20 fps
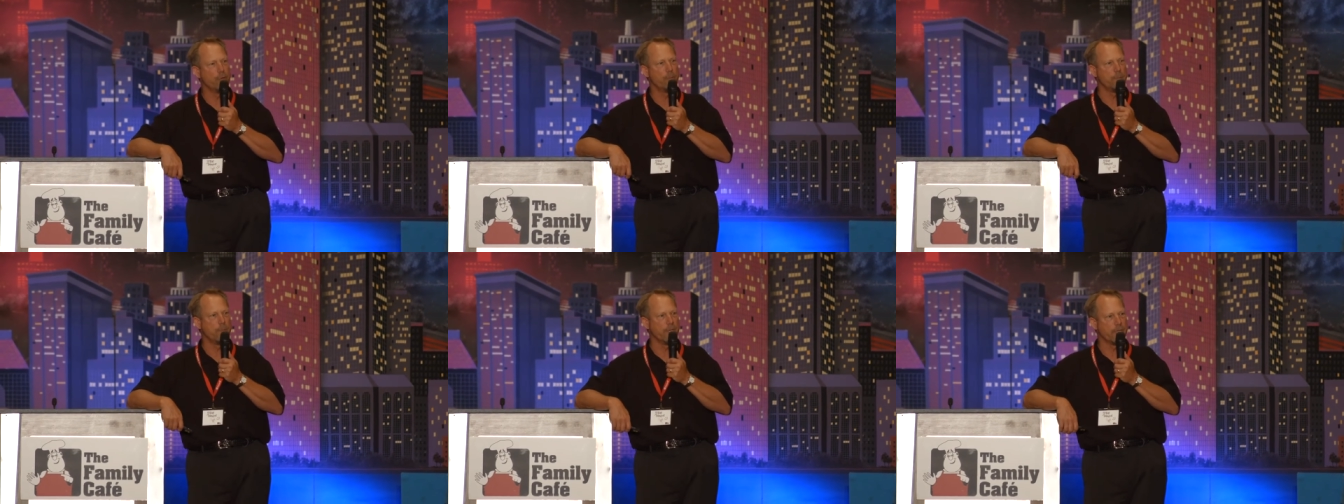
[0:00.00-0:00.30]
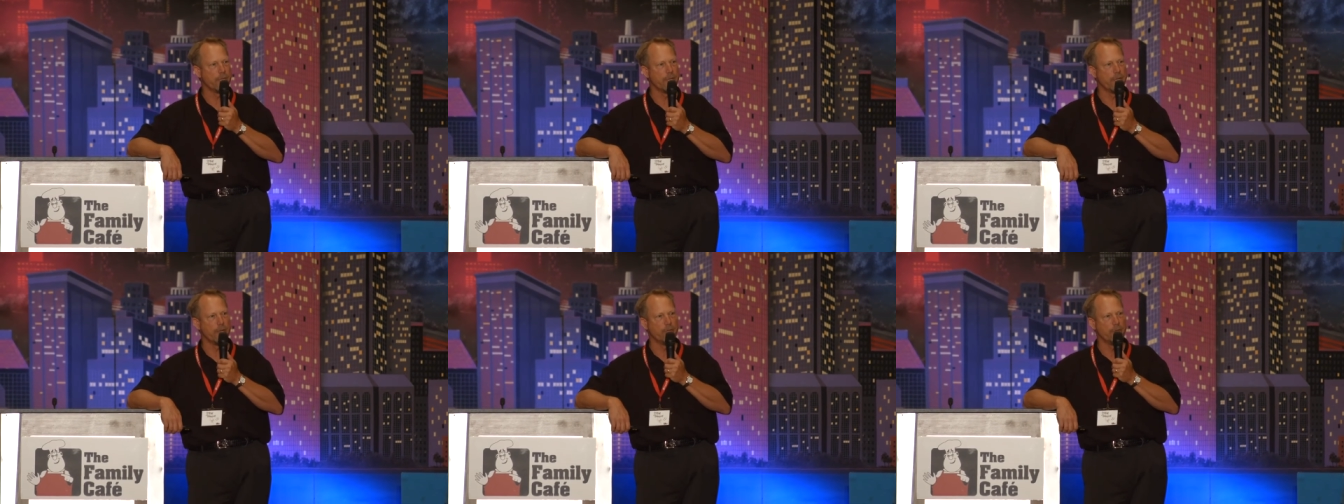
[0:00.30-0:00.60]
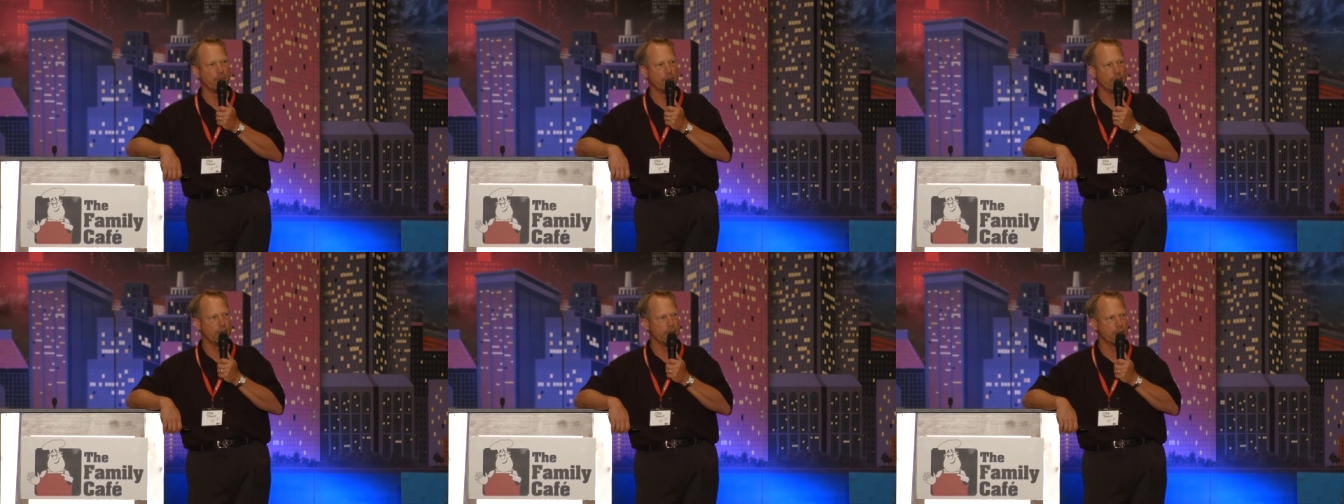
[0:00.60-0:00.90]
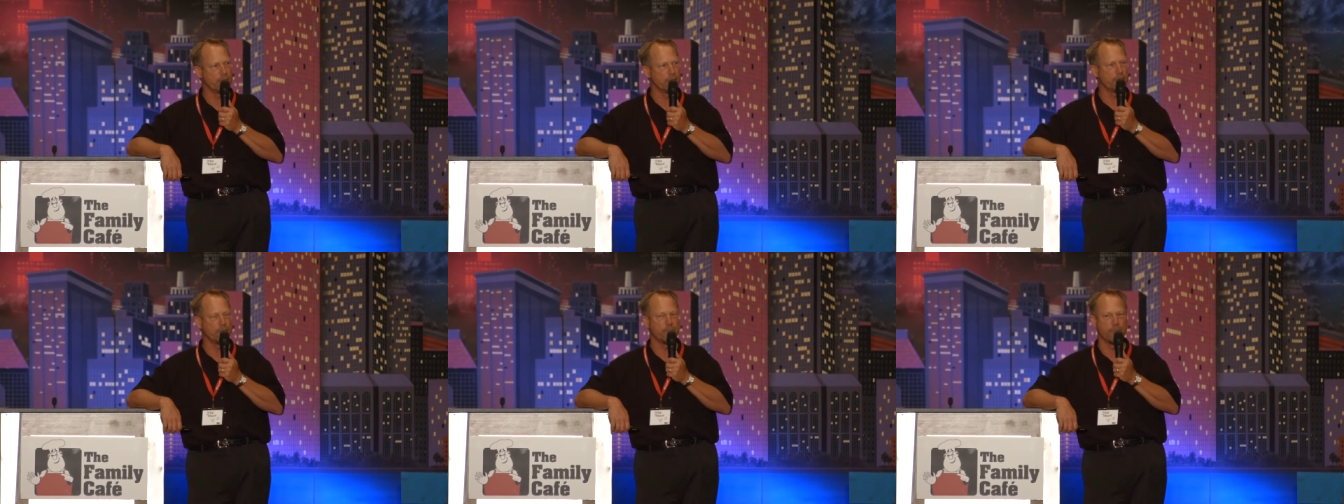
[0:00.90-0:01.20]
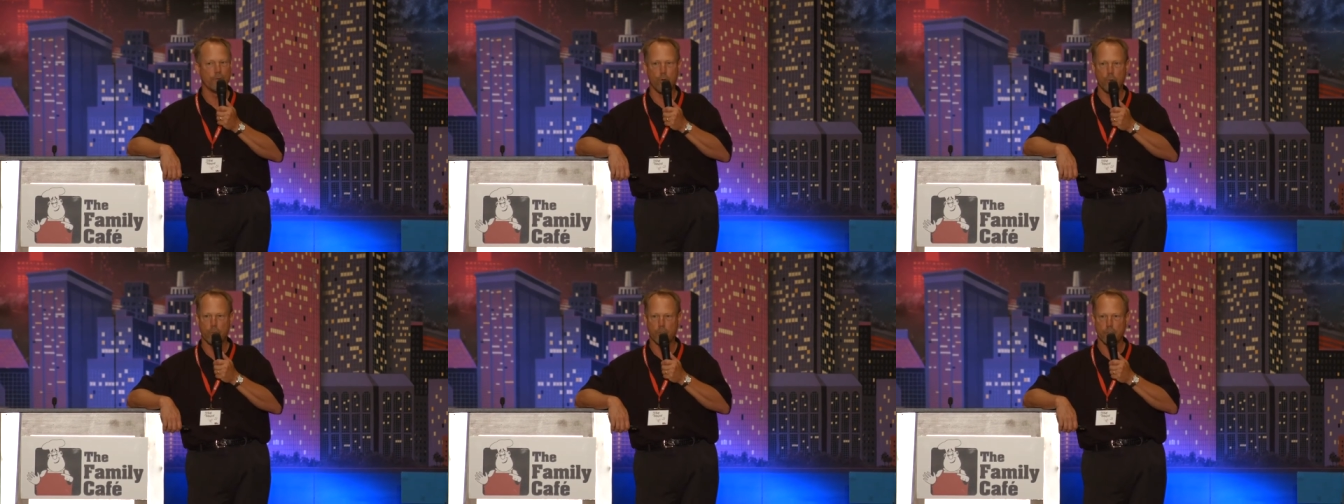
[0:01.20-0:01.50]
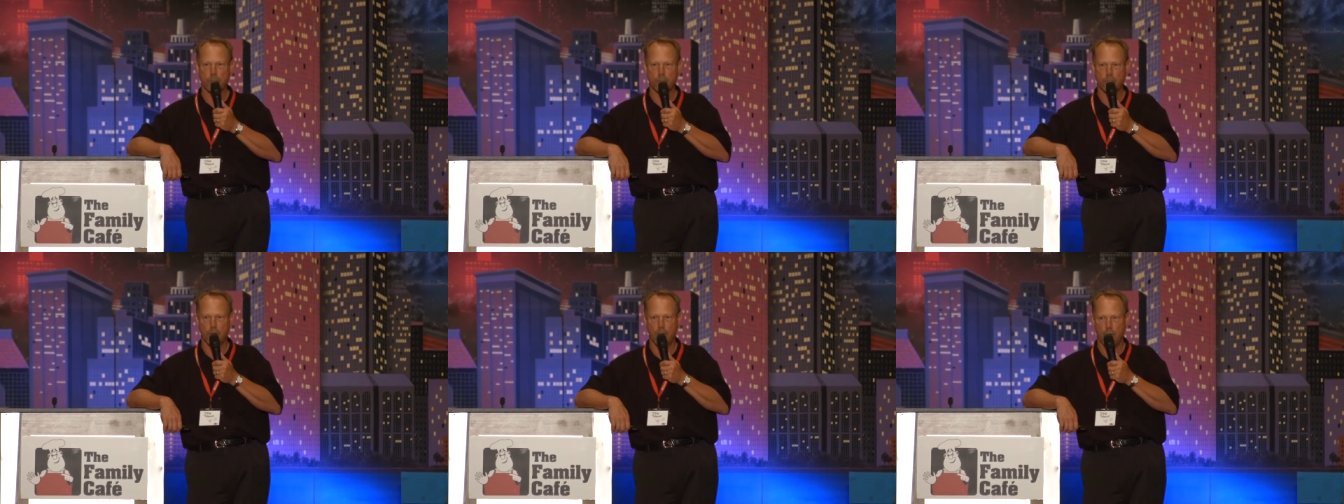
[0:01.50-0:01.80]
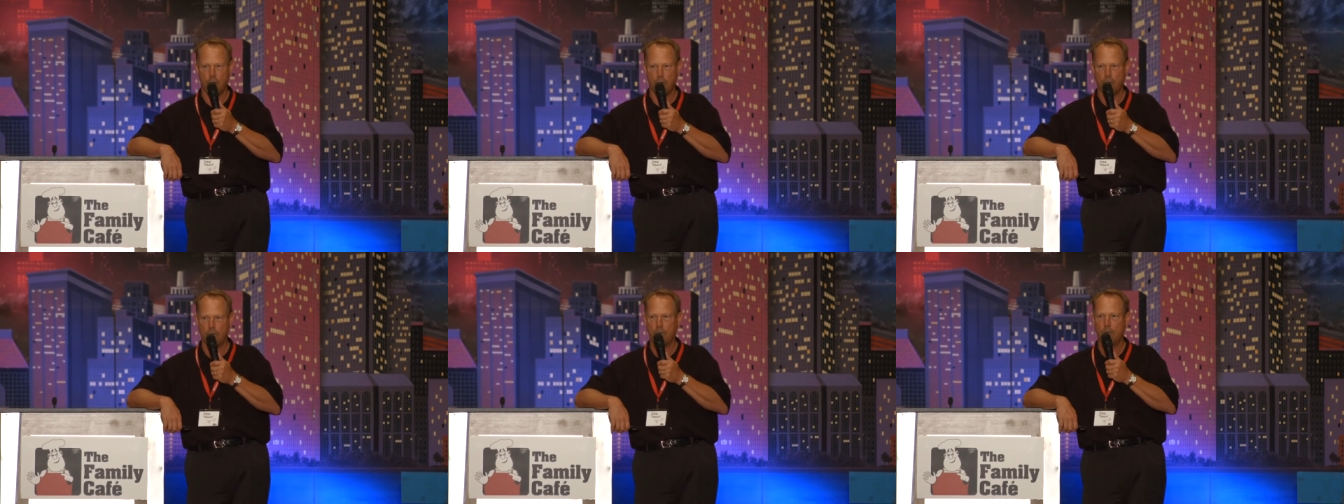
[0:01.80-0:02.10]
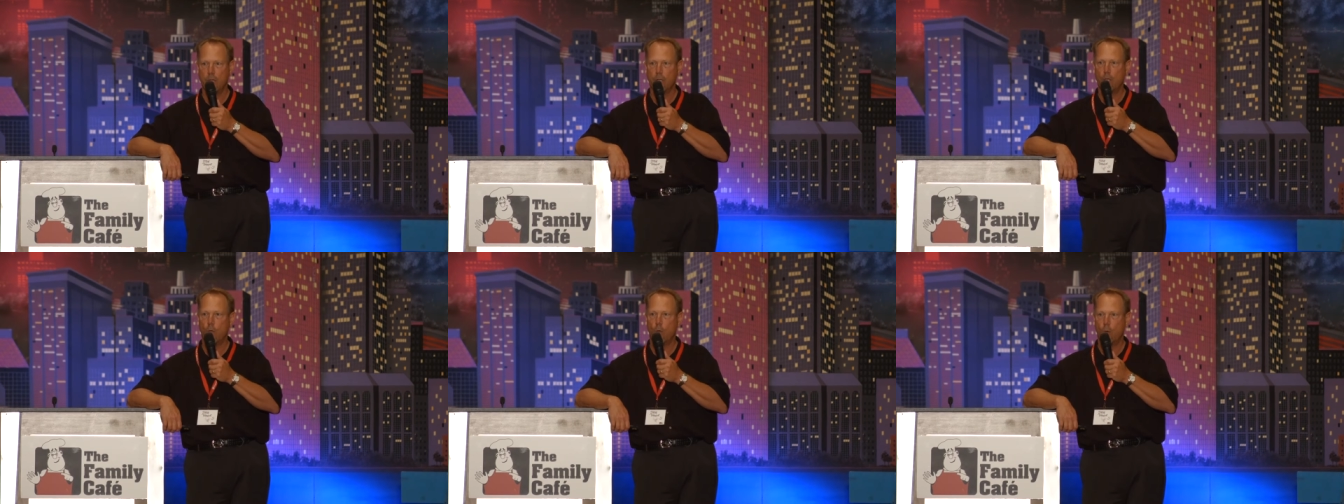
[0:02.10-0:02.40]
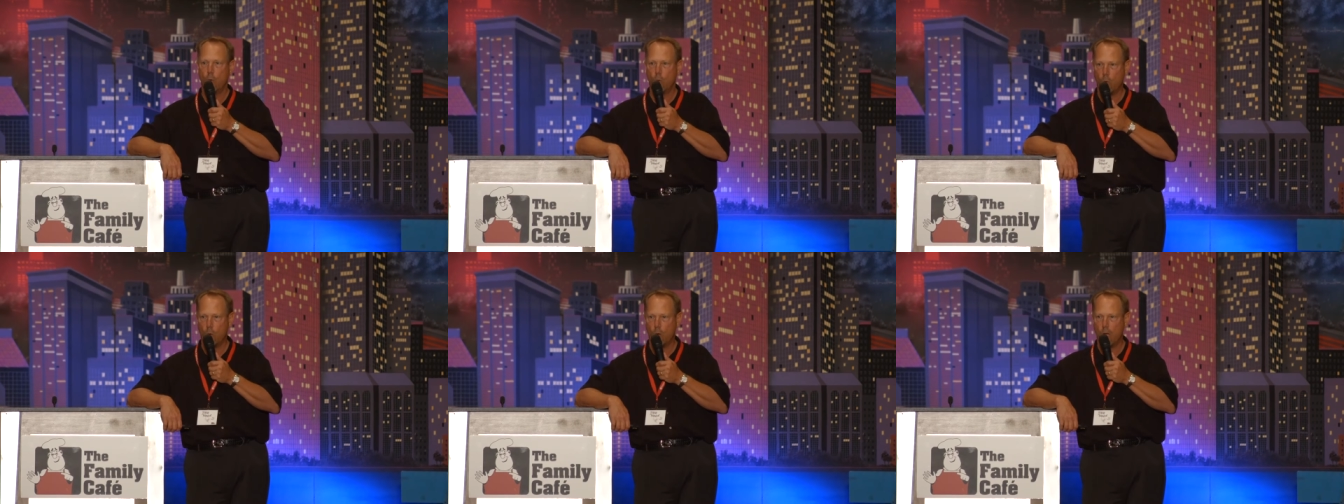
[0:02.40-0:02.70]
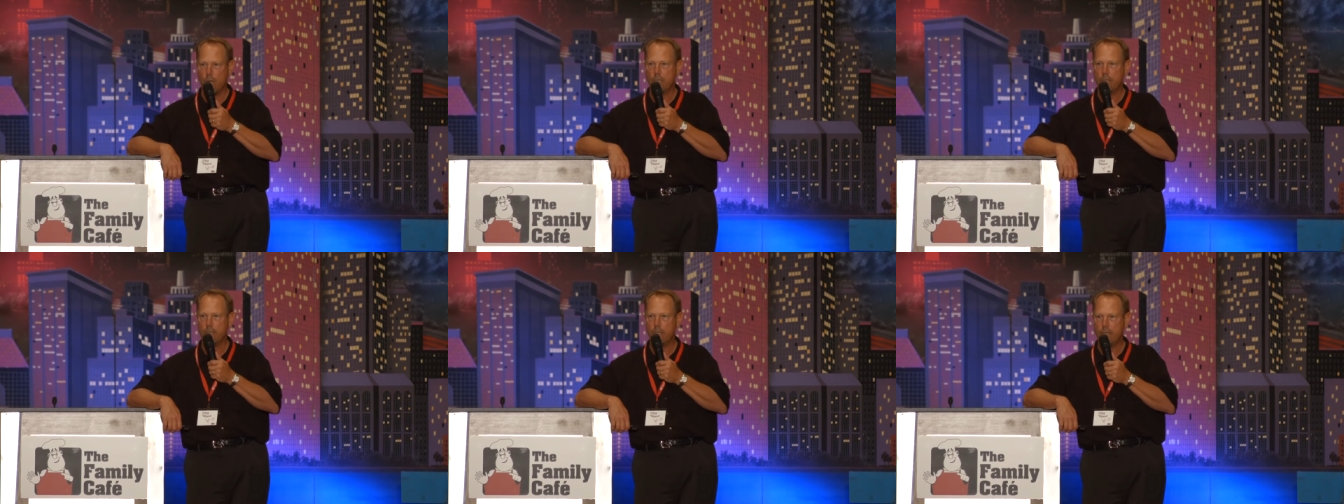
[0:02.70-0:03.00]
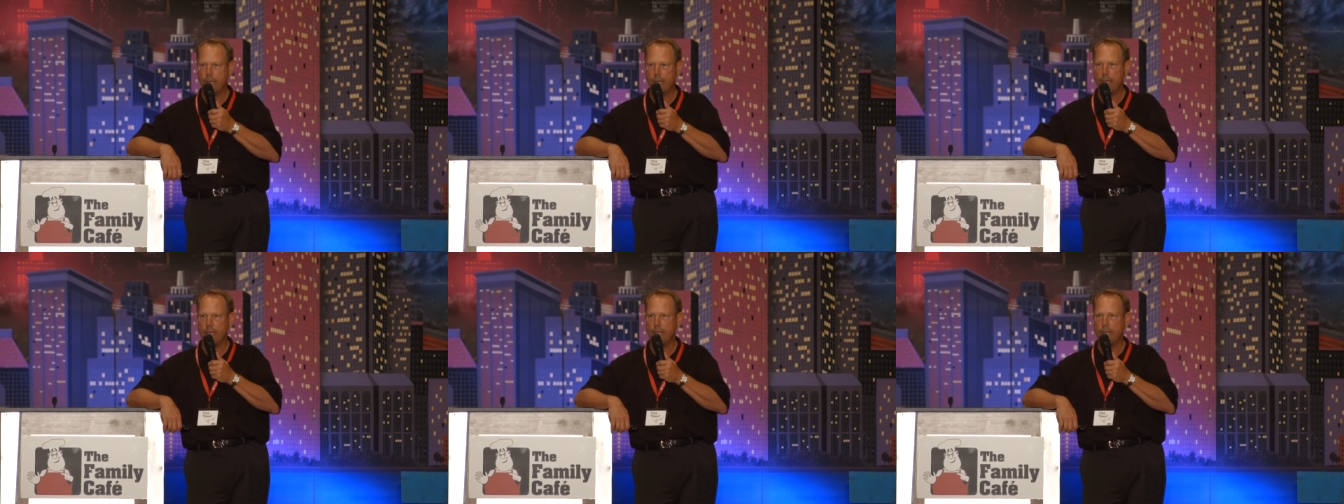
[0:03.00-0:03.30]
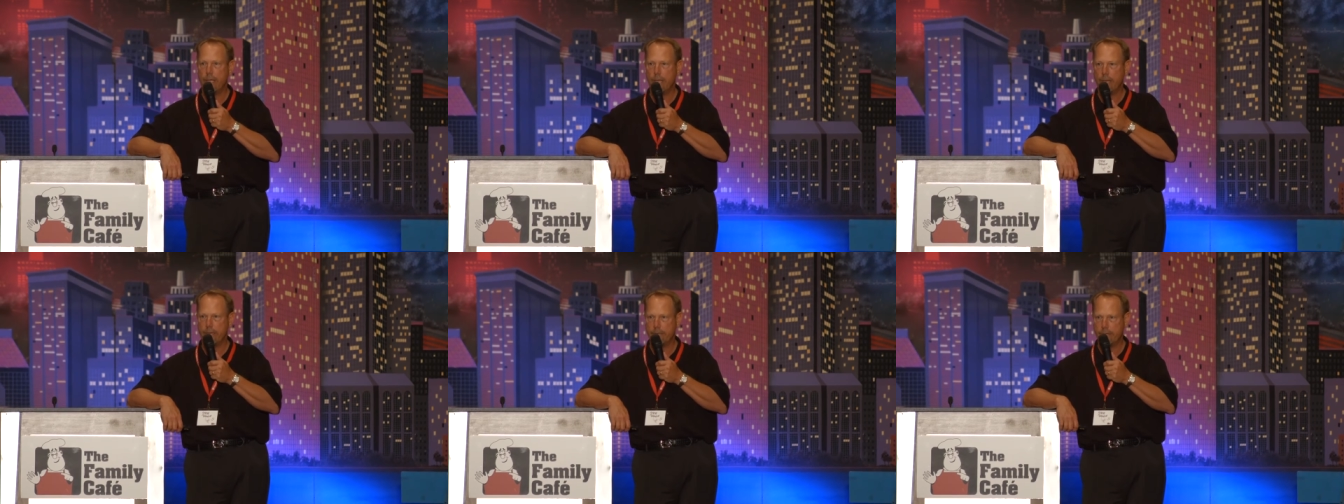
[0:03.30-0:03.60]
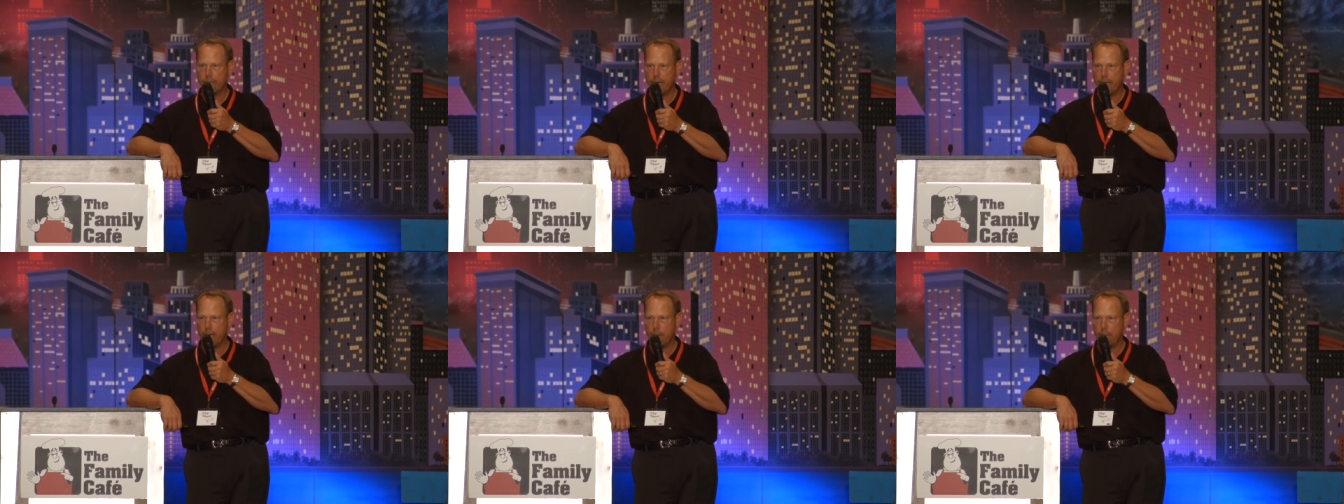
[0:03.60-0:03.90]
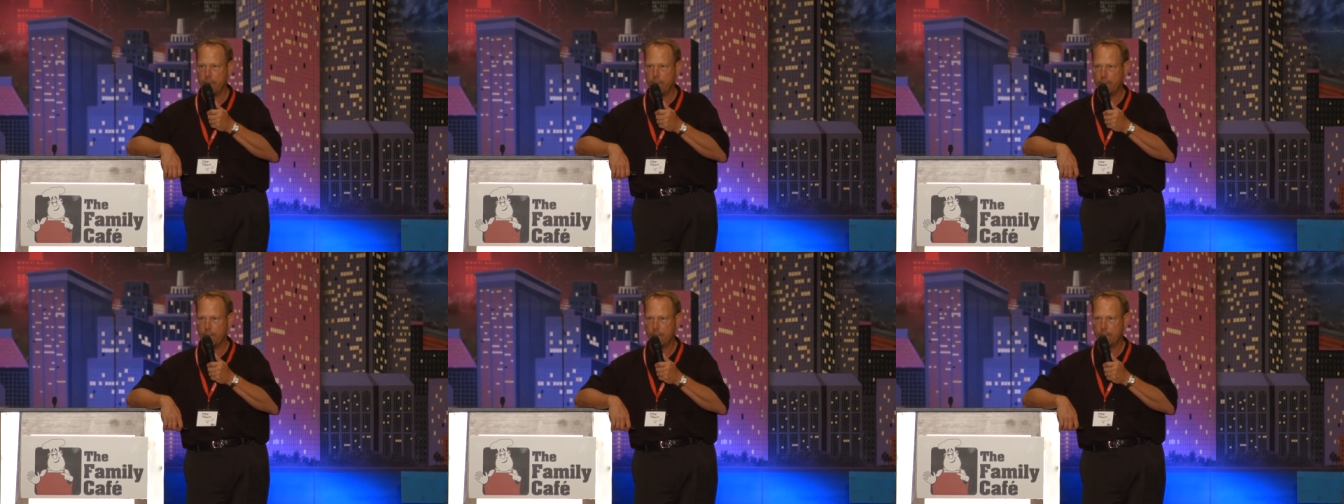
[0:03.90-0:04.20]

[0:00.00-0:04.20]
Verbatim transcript: you've been given is to focus on one day at a time.